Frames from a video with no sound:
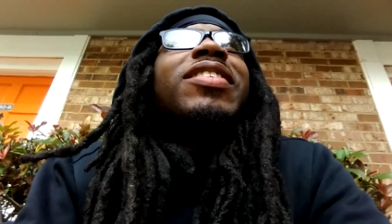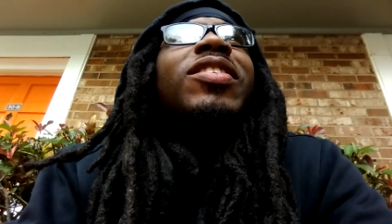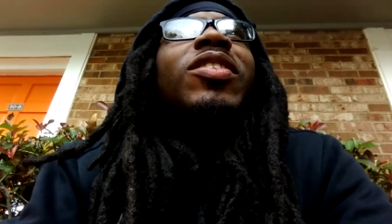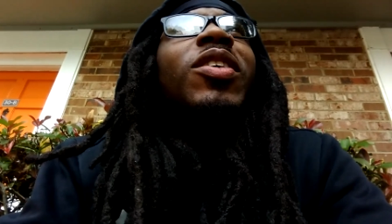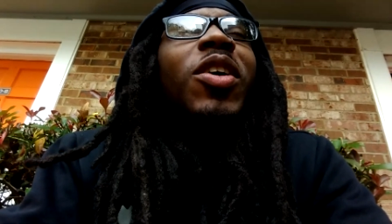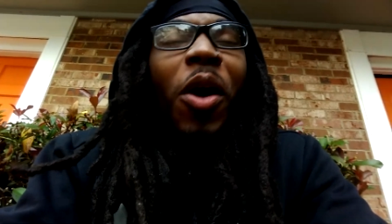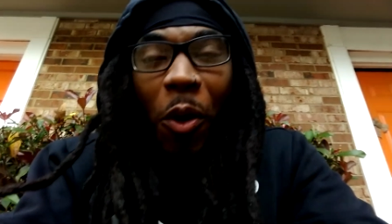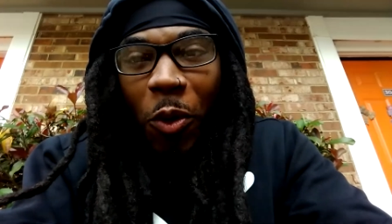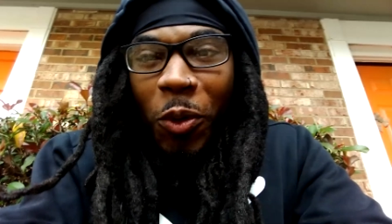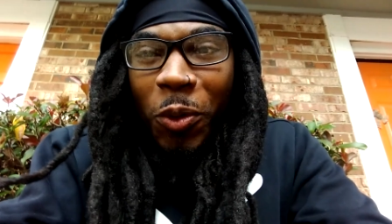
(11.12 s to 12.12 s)
It's a little
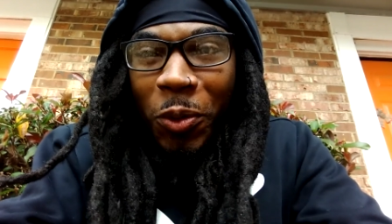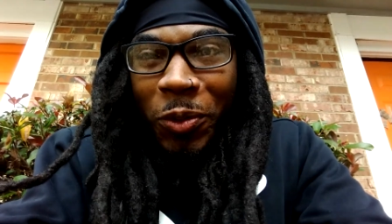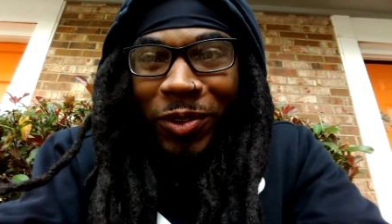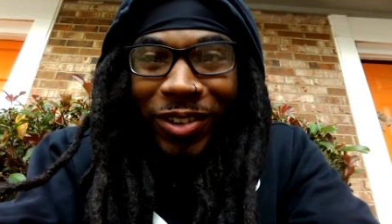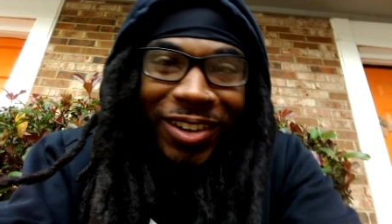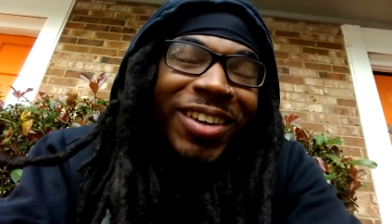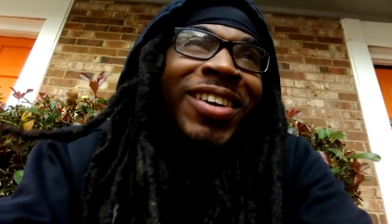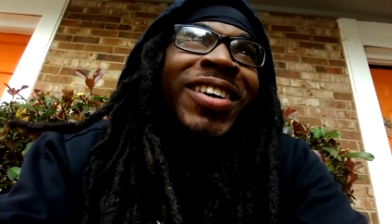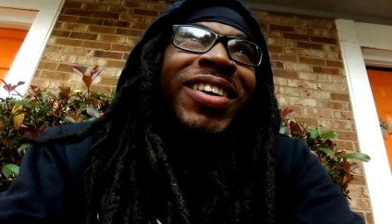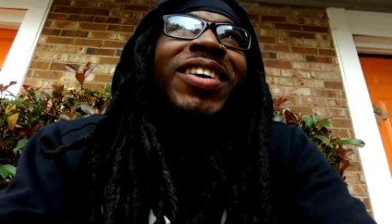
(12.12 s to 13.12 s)
cold.
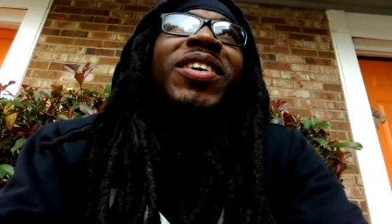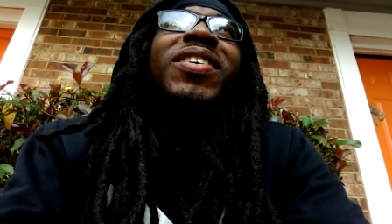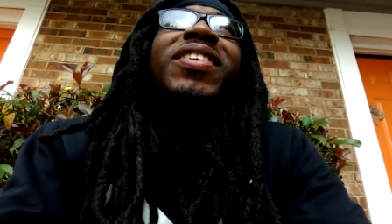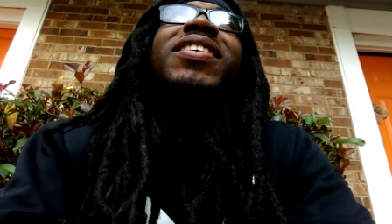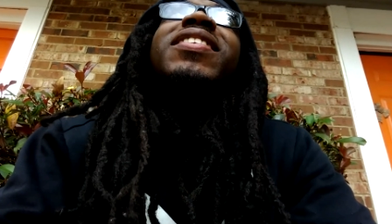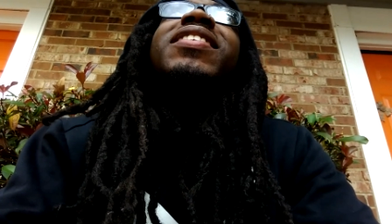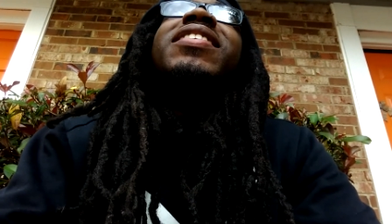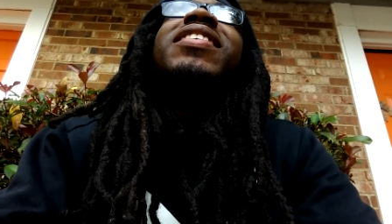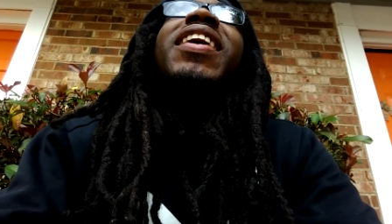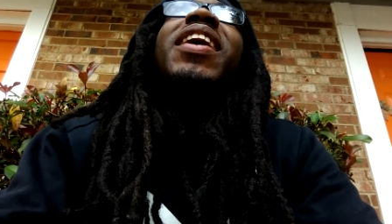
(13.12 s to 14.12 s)

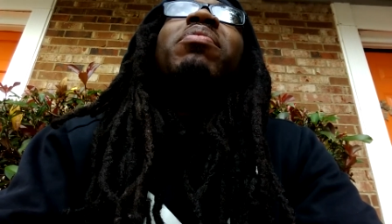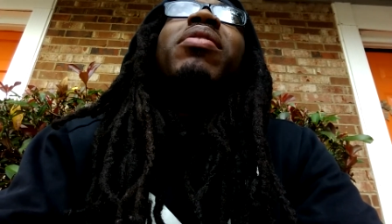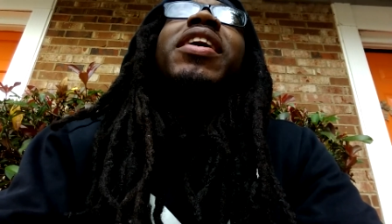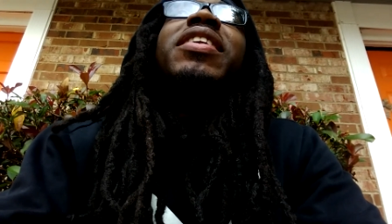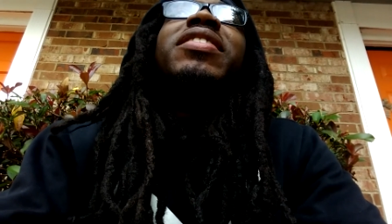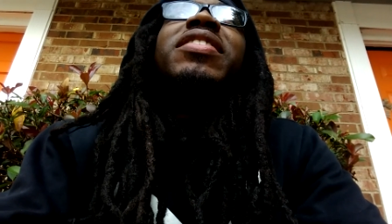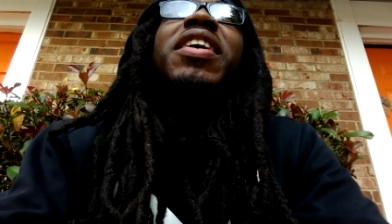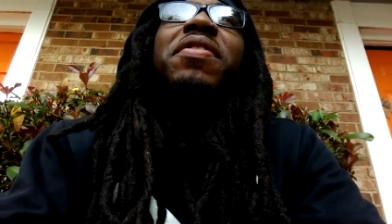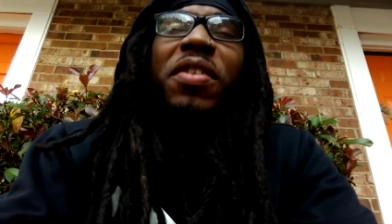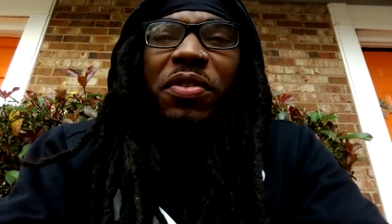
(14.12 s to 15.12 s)
The airplanes is
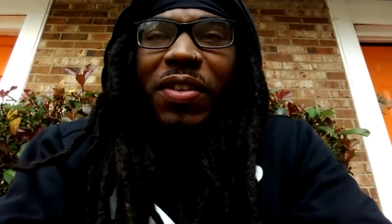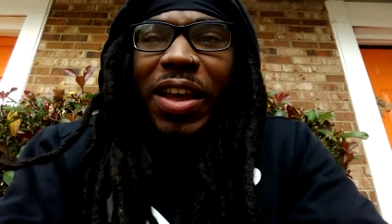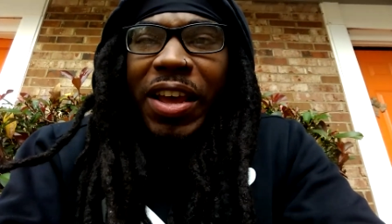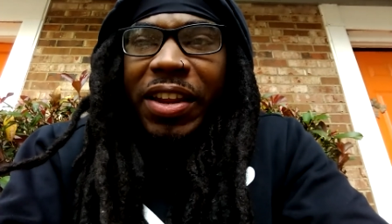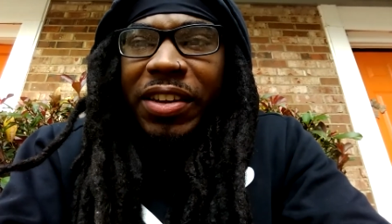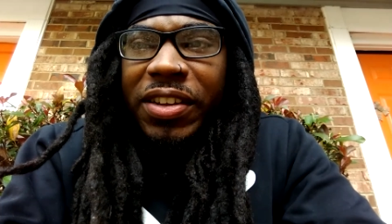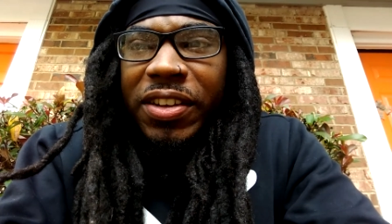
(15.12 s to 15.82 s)
definitely flying.